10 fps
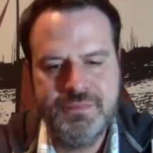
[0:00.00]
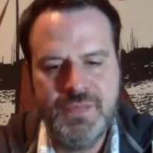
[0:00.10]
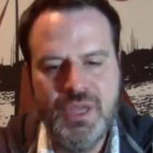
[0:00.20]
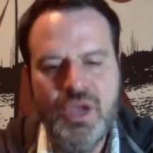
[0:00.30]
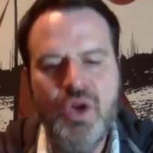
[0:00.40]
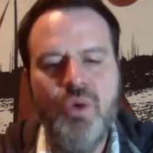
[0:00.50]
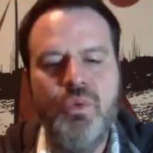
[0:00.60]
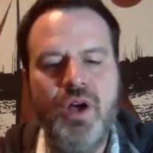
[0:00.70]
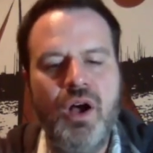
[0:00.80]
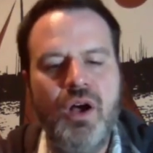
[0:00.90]
With
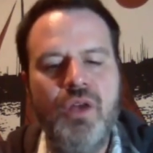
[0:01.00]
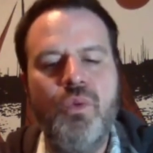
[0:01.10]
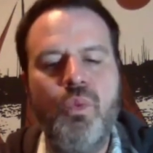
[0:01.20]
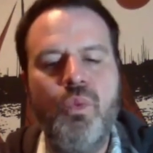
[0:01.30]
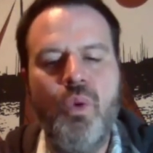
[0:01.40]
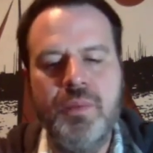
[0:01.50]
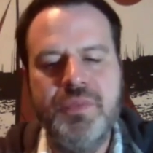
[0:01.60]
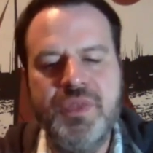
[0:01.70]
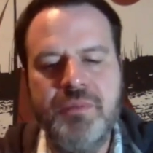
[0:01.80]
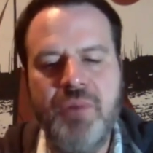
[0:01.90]
all the
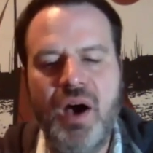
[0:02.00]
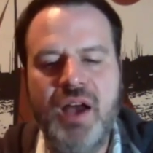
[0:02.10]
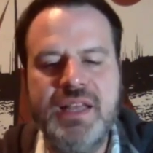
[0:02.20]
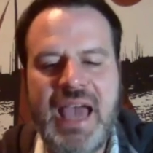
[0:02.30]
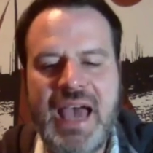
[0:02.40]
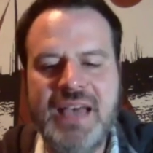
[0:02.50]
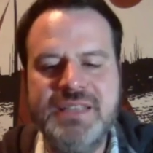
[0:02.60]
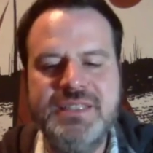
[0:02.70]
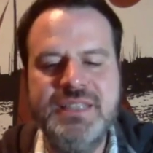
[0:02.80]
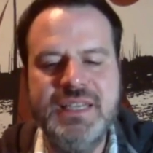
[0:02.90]
warmth the body
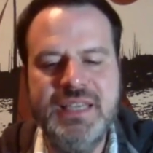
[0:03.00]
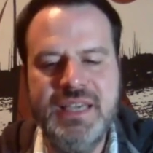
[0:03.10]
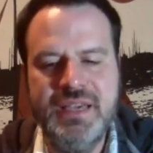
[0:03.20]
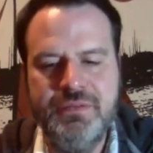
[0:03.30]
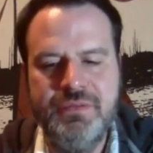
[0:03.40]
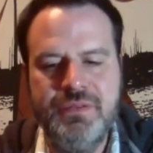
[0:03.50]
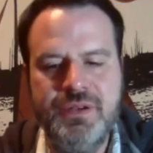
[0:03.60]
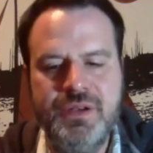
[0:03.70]
has to give,